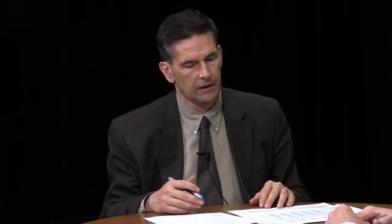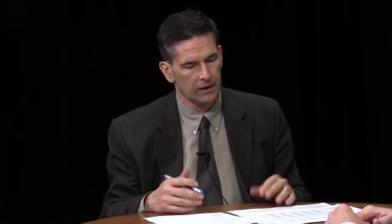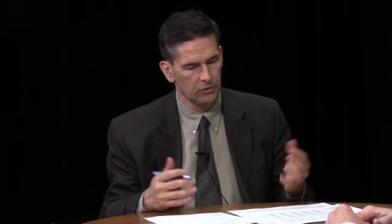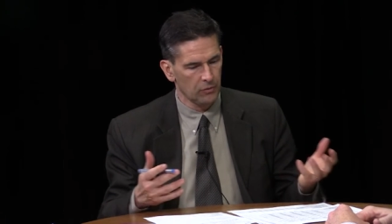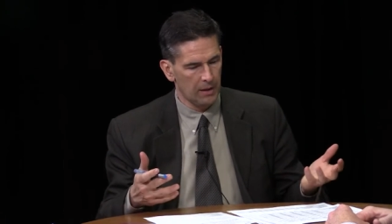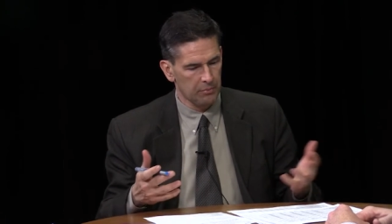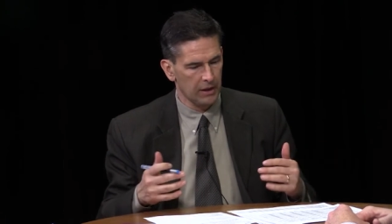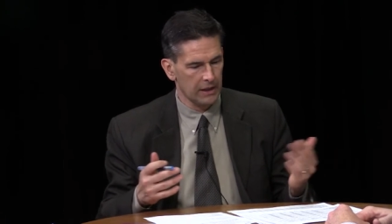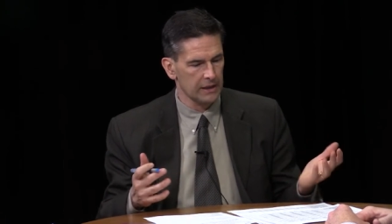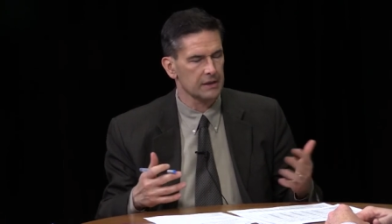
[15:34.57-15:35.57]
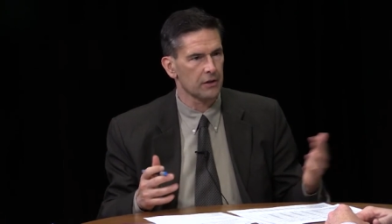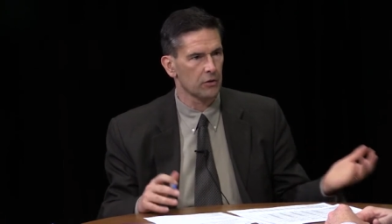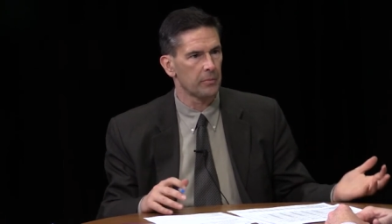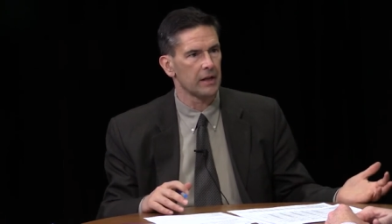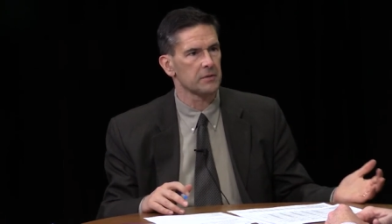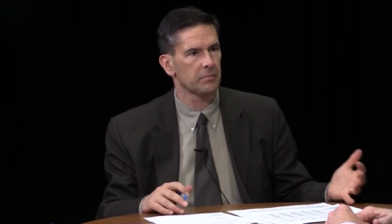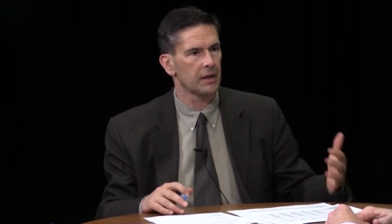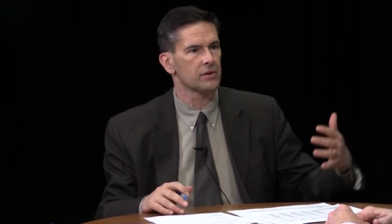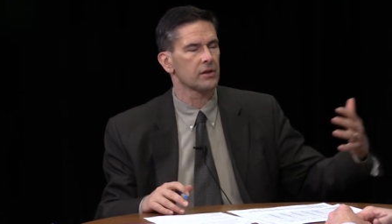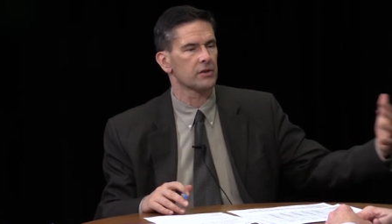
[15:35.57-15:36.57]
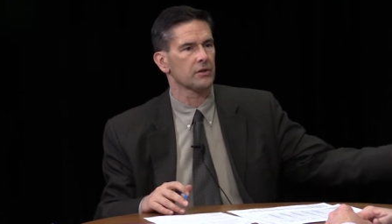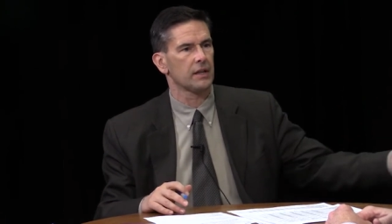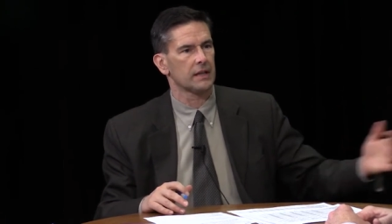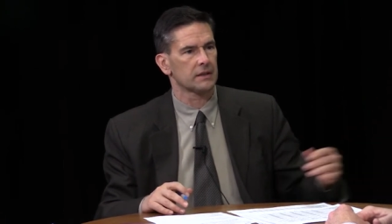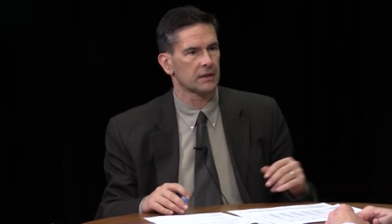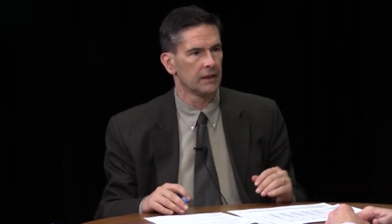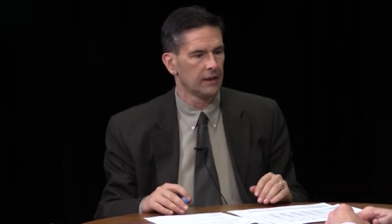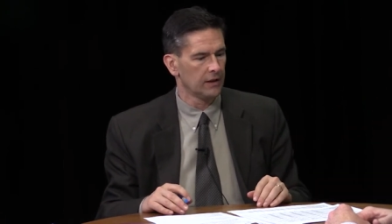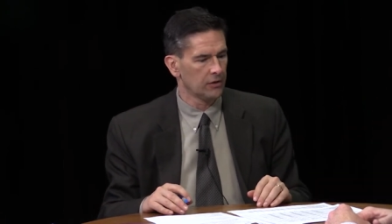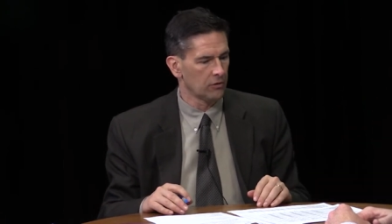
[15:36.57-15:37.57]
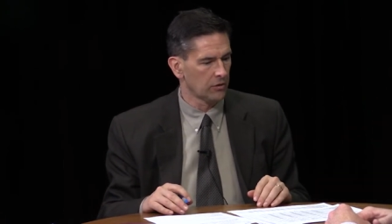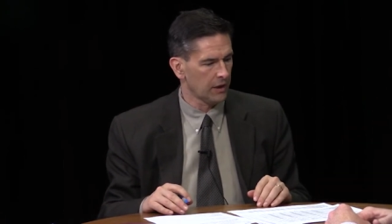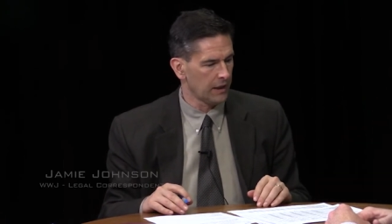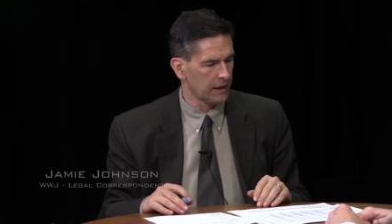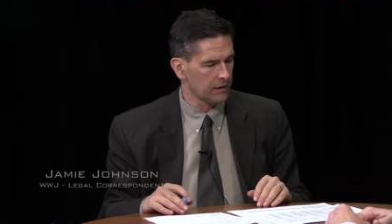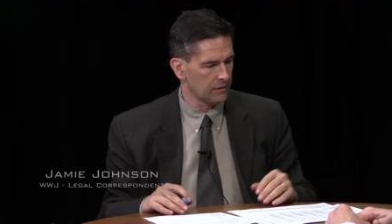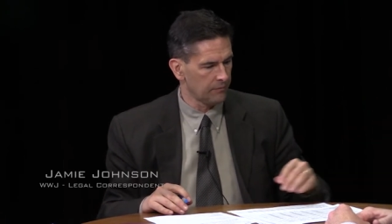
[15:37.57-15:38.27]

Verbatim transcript: And you operate on a zero-based budget, so that's you're looking at